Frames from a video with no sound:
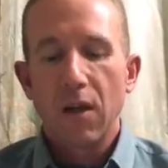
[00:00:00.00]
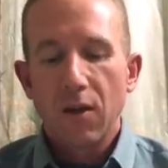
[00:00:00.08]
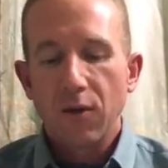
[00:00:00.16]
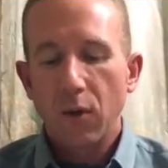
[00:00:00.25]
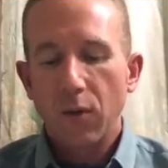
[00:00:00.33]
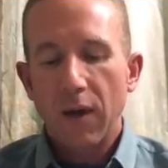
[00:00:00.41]

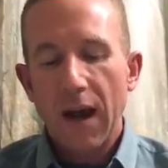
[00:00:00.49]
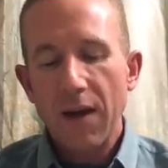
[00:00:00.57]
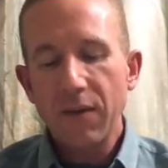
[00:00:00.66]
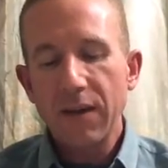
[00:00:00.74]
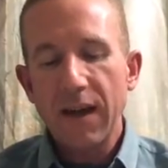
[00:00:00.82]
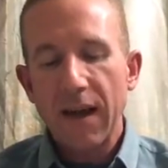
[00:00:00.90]
So
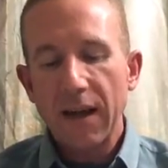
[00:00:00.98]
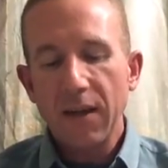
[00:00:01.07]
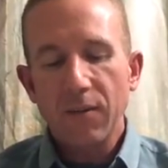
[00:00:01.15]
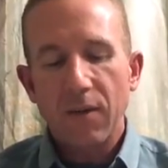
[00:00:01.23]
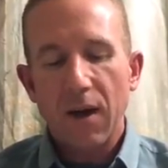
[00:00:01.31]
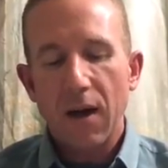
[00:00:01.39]
every
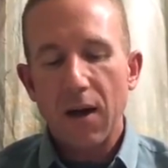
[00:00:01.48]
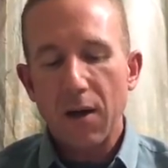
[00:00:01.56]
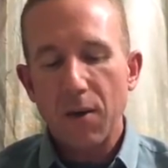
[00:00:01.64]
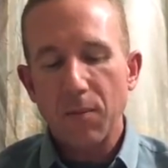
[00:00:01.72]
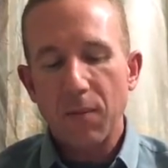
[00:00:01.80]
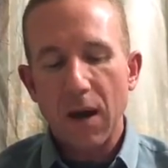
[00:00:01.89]
day,
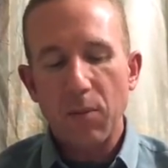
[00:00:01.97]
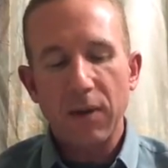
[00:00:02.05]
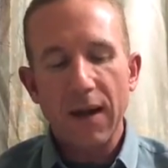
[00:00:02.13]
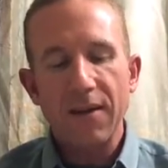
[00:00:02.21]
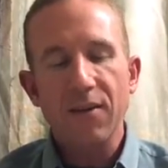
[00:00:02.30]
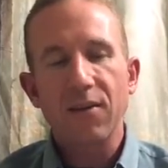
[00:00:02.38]
I
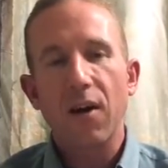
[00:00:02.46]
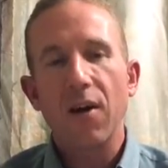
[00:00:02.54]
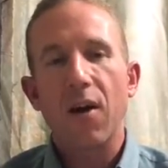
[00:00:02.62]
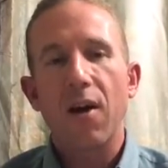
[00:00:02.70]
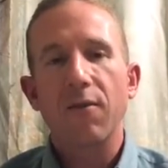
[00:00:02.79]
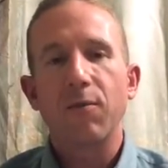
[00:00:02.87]
plan to start
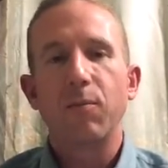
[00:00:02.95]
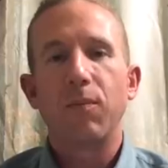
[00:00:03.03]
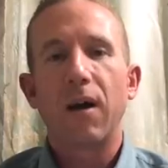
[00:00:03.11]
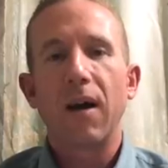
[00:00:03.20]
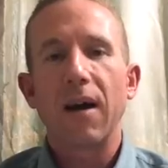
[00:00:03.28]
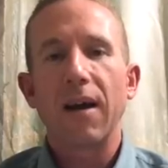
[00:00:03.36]
off
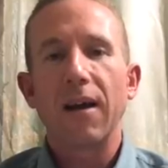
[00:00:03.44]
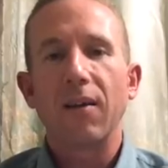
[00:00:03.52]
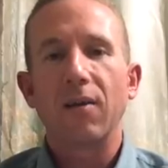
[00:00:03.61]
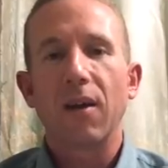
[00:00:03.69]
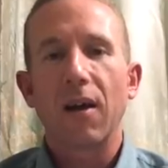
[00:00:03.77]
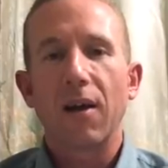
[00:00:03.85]

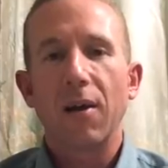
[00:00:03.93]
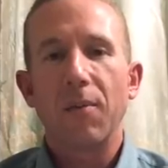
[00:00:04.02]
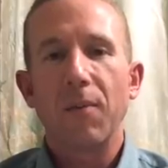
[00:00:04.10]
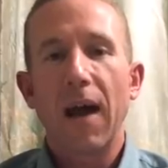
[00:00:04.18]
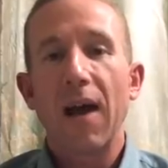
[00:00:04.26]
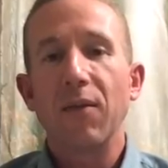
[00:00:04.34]
by
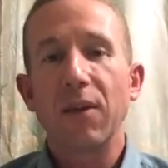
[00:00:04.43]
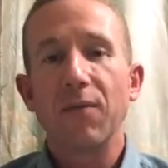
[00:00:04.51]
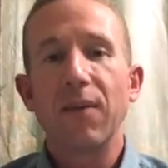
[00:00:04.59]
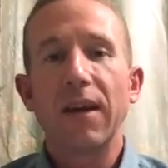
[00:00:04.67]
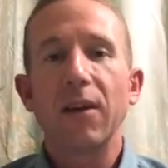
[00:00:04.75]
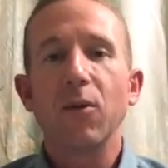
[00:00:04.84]
having a
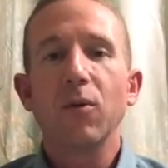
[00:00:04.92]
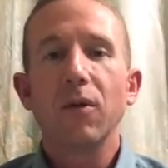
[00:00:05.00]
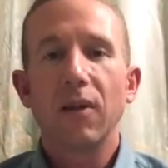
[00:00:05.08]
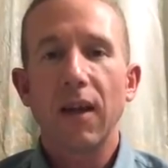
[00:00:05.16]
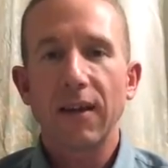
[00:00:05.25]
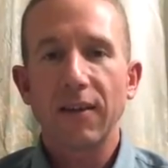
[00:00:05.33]
video
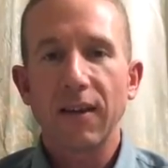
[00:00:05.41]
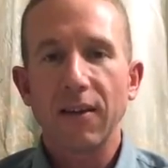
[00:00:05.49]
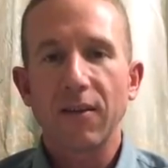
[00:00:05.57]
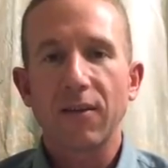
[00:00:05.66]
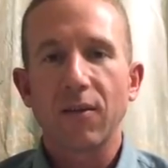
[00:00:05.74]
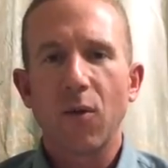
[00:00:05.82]
like
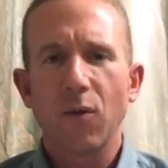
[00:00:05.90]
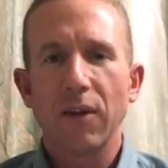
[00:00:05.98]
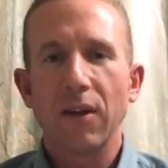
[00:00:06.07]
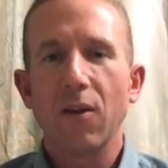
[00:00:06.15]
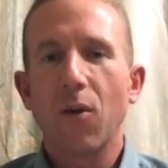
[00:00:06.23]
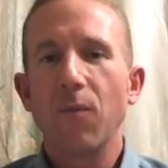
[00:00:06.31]
this,
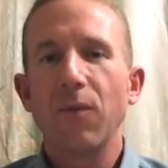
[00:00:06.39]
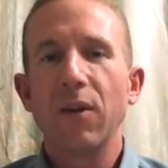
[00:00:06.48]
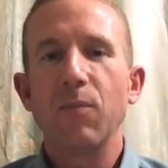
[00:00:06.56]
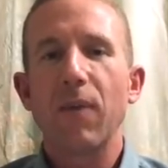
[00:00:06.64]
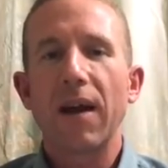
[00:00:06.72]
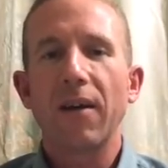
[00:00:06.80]
only
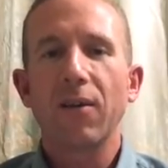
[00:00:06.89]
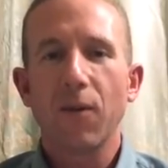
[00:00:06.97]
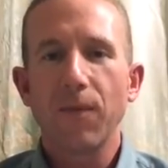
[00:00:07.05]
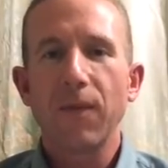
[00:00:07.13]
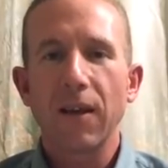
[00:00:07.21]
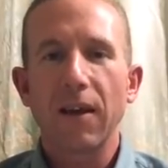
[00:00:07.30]
hopefully better.
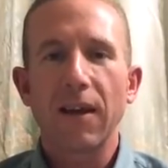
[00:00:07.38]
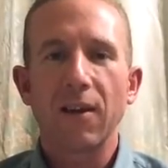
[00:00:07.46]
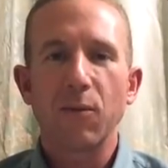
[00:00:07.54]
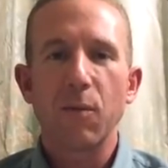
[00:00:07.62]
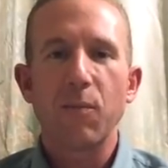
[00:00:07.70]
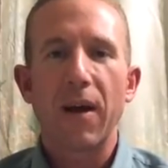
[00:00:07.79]
Hopefully I get a
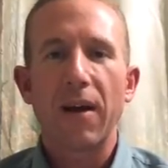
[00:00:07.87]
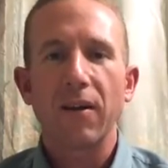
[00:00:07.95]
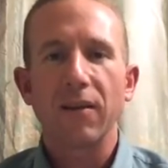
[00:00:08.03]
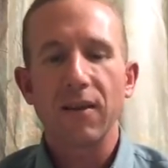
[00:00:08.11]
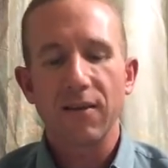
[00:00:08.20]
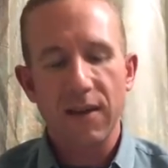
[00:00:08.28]
little bit better
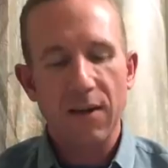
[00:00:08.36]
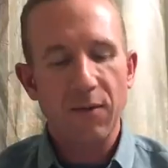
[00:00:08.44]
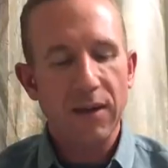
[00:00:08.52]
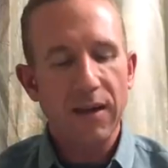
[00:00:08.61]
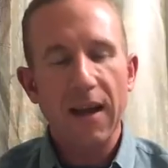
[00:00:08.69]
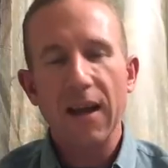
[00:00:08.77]
at this
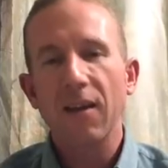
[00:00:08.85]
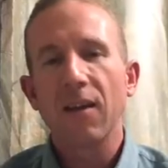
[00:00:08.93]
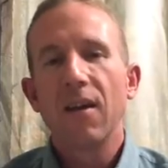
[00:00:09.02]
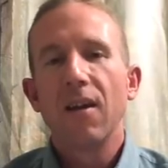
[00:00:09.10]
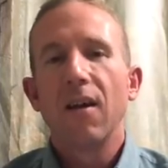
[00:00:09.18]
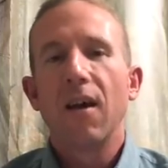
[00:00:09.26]
every day,
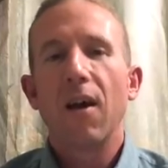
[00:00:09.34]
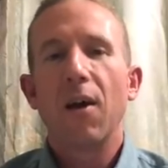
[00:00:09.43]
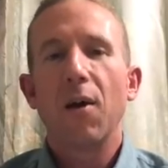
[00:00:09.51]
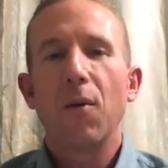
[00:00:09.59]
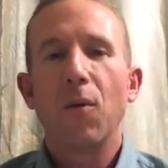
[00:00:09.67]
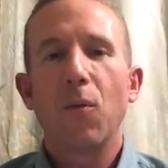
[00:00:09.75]

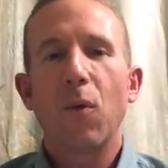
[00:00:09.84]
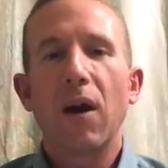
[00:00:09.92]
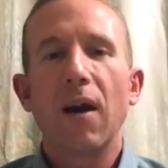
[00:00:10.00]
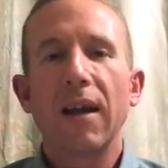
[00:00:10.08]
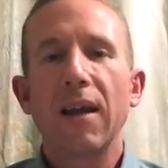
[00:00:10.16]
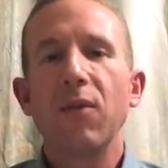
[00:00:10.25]

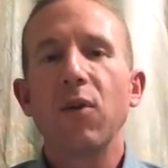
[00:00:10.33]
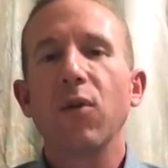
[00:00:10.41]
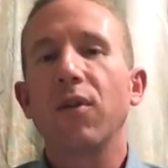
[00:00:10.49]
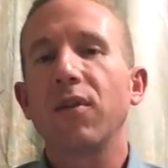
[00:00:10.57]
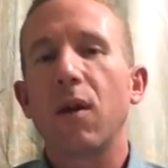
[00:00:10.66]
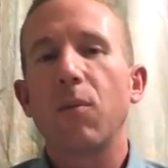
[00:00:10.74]
where I give you a
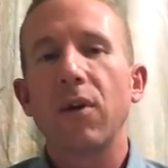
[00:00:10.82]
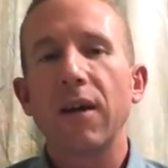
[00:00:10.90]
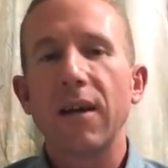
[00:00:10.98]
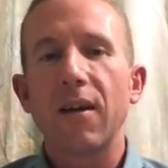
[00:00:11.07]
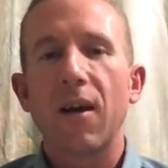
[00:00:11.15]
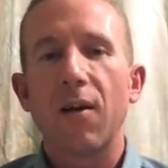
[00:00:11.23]

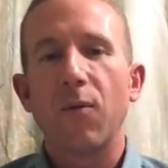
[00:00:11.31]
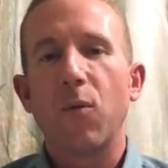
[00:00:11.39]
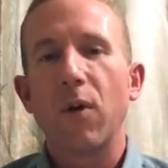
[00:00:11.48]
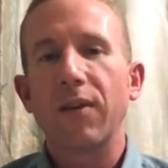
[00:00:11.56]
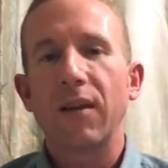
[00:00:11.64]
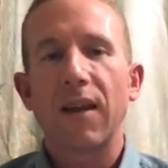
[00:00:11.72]
summary of
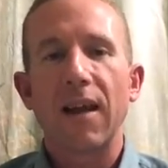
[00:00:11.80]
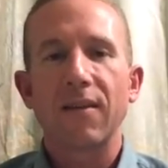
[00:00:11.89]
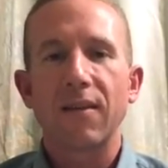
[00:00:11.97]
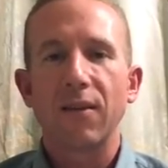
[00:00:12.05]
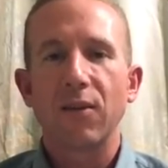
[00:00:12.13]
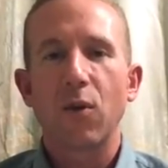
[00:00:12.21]
what the
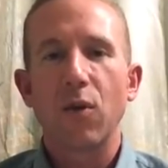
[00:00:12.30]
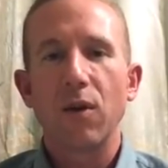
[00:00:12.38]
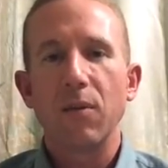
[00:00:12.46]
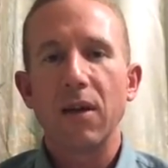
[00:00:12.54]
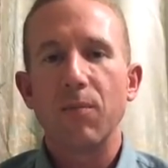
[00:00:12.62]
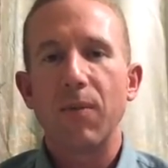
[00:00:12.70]
lesson is going
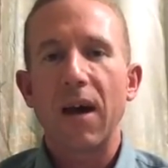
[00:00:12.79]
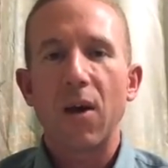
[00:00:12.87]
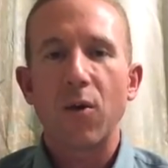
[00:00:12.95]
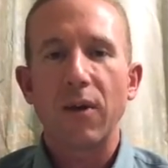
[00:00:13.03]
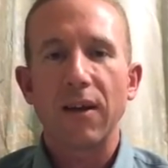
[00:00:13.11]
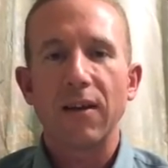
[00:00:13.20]
to be
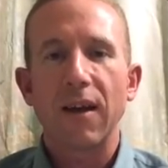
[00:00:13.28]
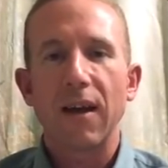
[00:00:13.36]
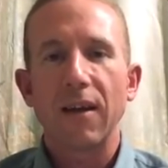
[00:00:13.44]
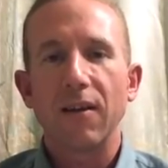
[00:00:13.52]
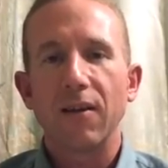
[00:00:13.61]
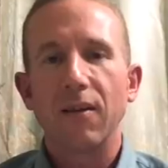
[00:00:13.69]
about
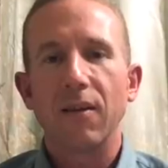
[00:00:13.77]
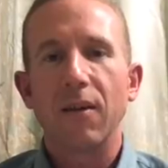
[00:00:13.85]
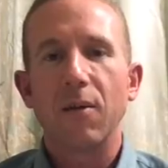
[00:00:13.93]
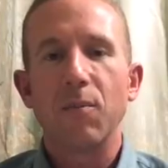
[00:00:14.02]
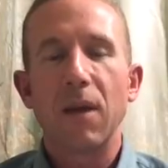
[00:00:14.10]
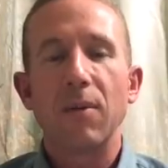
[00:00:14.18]
and
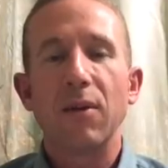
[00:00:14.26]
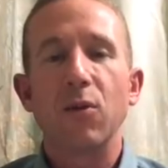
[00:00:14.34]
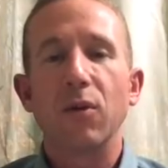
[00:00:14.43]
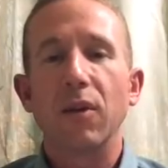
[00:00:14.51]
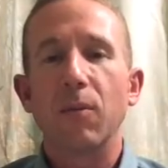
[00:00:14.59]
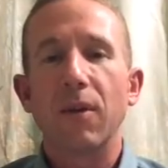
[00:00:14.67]
maybe
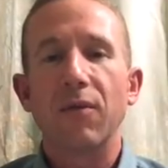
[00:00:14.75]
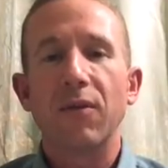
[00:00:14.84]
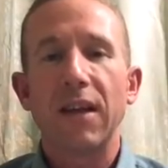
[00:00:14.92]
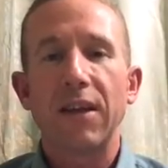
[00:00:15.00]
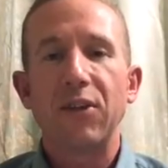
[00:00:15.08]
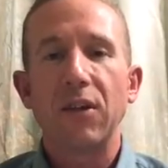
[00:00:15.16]
do a little bit of
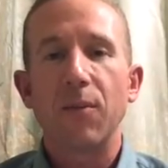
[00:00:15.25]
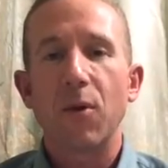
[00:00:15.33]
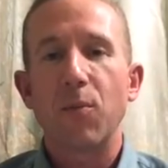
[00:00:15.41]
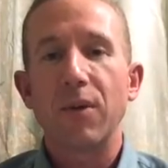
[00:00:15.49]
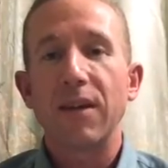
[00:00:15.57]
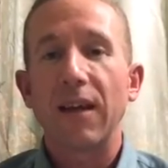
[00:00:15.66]
teaching
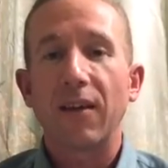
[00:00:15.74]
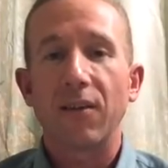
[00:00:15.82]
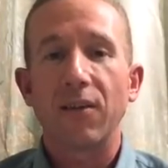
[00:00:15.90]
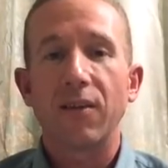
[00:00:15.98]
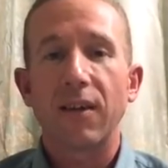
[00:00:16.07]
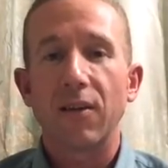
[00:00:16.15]
about
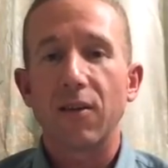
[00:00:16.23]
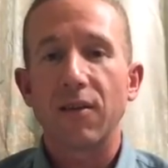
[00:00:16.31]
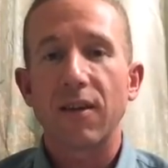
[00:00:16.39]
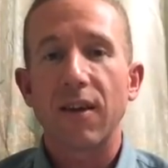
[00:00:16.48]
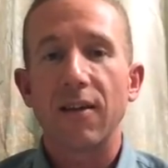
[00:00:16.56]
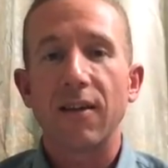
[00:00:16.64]
particular
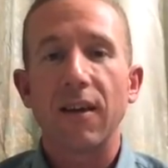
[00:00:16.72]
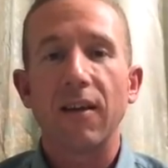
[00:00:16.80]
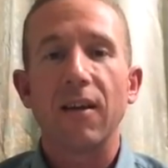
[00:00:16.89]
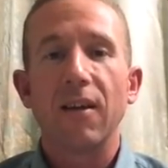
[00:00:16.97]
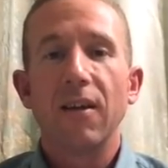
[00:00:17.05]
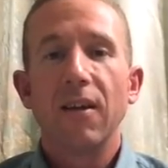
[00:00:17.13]
skills that I
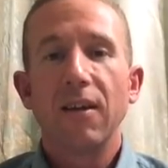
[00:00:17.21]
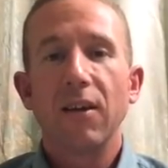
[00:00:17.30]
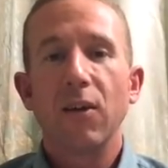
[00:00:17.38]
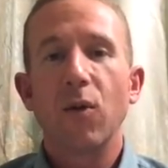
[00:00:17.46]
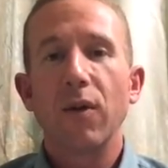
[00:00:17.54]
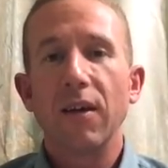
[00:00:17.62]
think
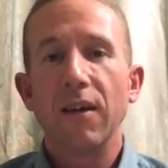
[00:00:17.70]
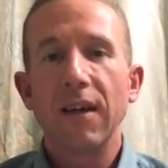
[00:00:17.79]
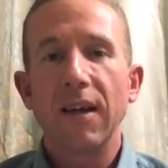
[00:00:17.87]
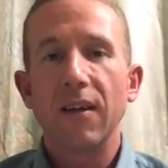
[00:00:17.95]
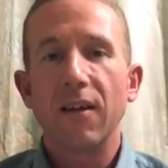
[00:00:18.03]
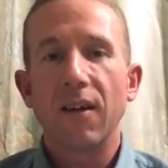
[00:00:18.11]
you're going to
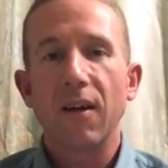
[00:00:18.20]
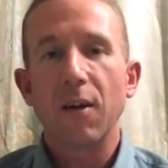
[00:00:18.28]
need